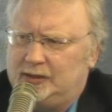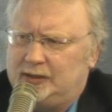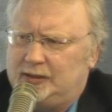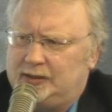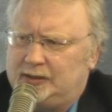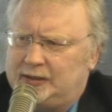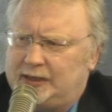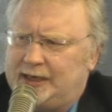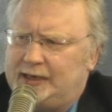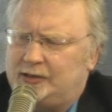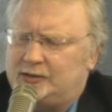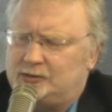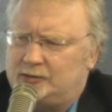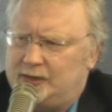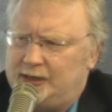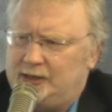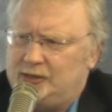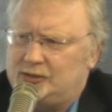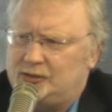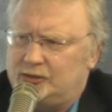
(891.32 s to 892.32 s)
got to
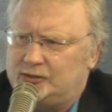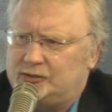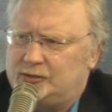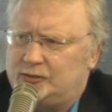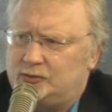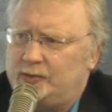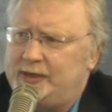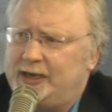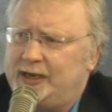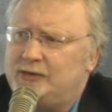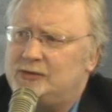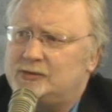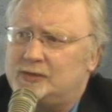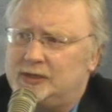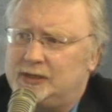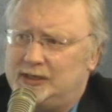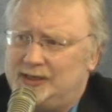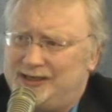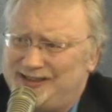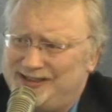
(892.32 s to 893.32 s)
train churches.
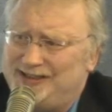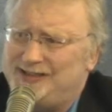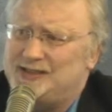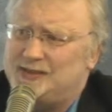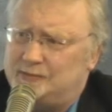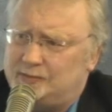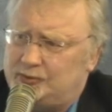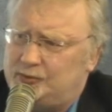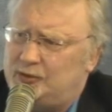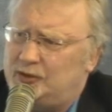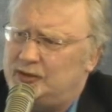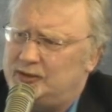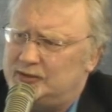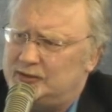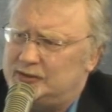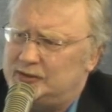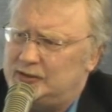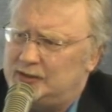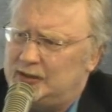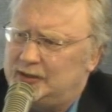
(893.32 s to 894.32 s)
Reentry is
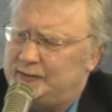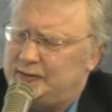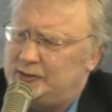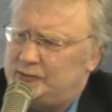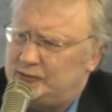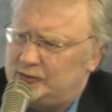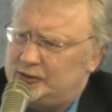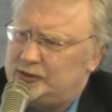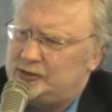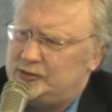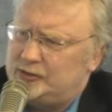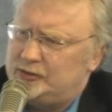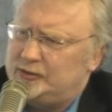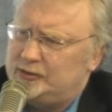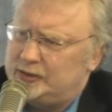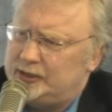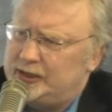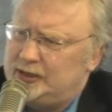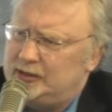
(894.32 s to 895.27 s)
important. I mean, would you agree?